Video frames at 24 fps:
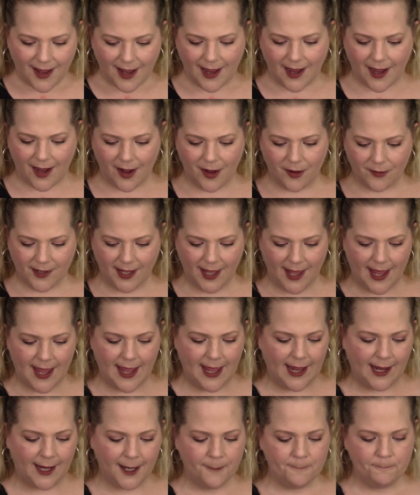
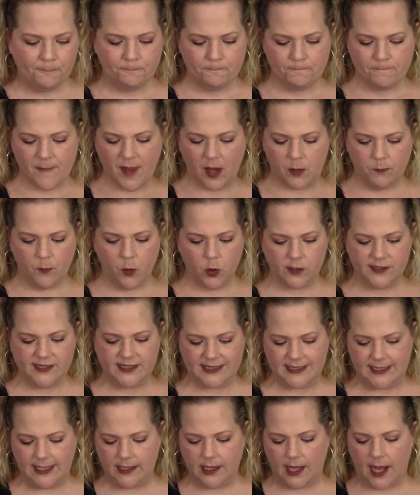Okay, more
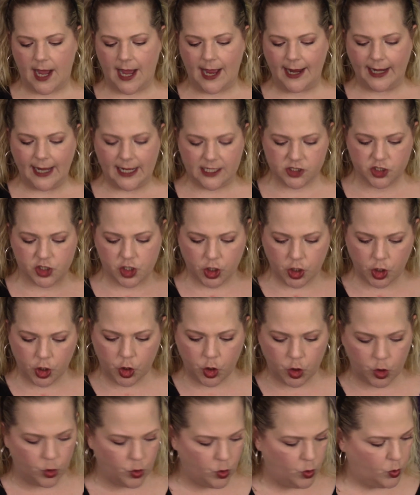Stila. I got
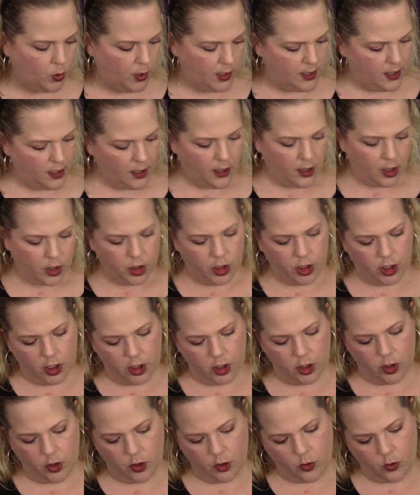two
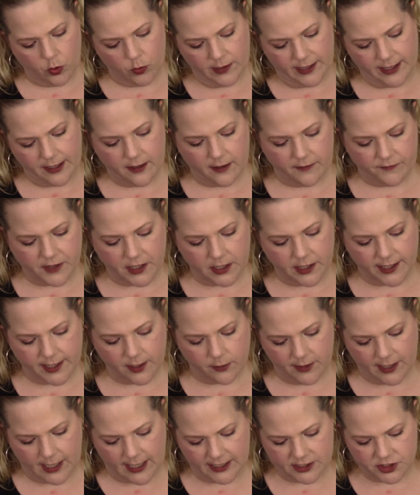new, the
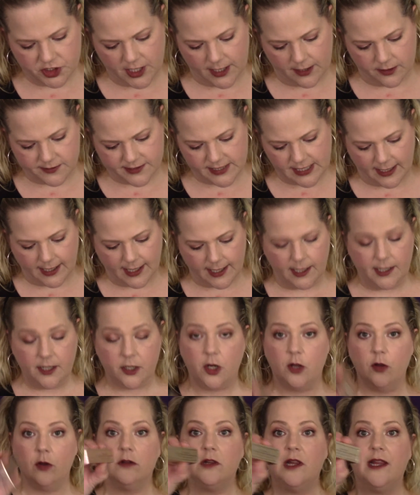liquid eyeshadows. I got a
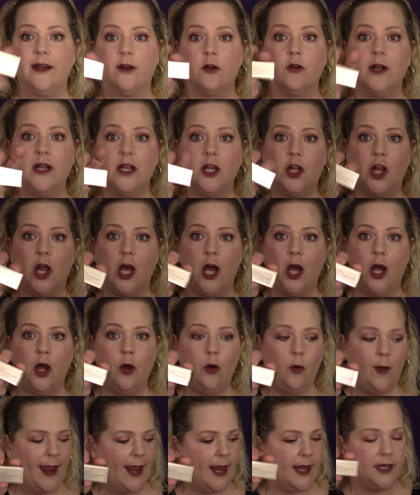new Glitter and
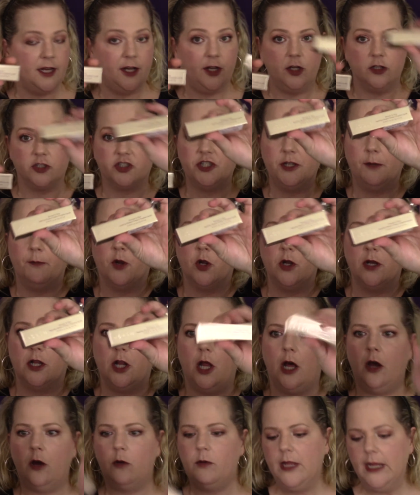Glow and a new Shimmer and
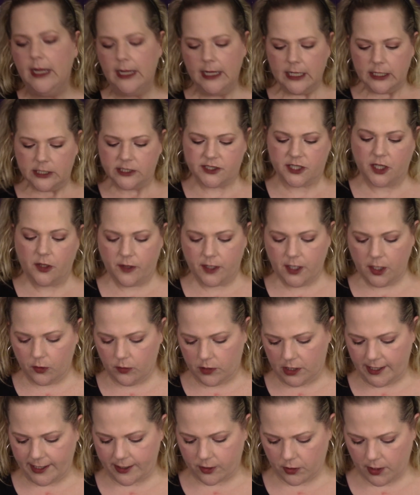Glow. So the new
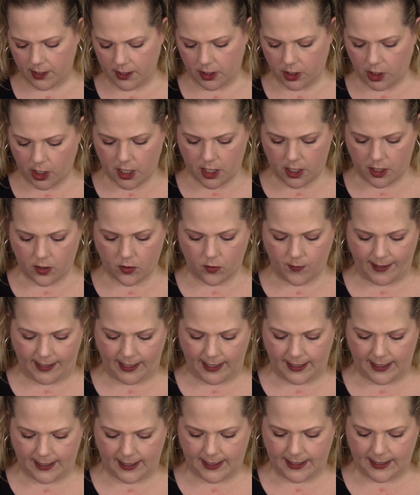Glitter and Glow
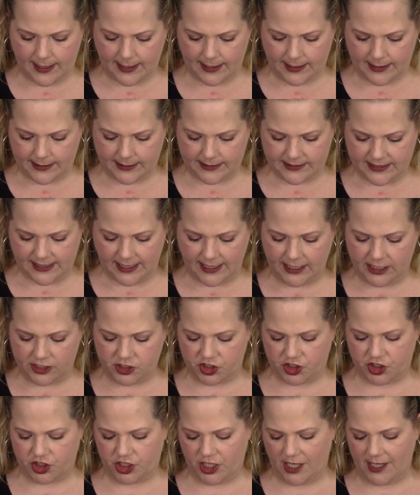is
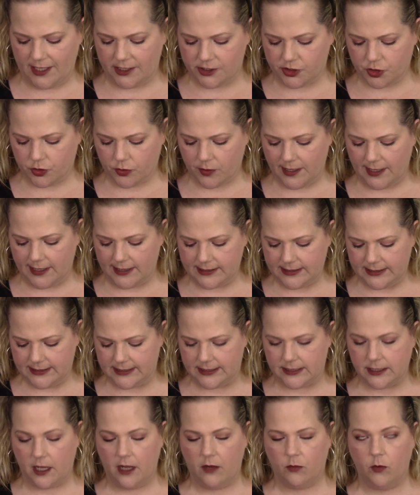
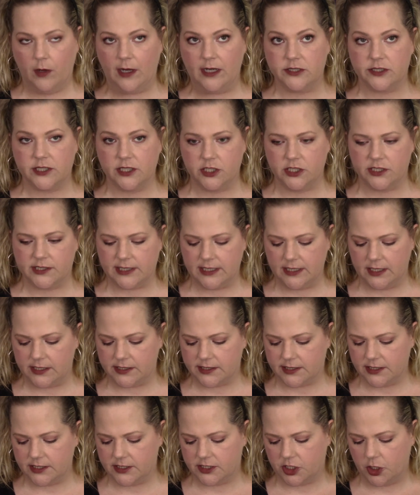Enchantress. Wait until you see
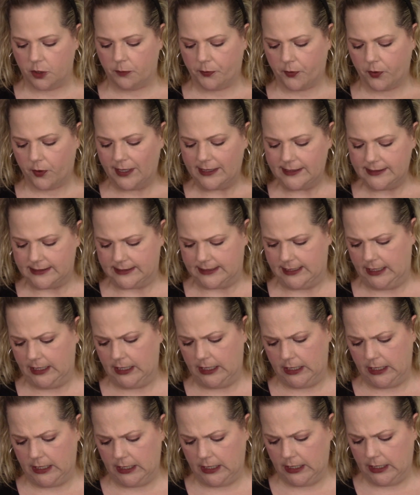this. It's so
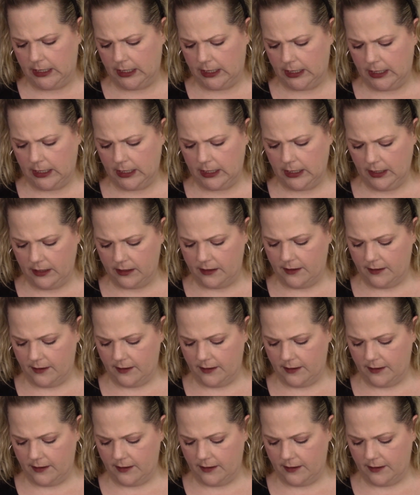pretty.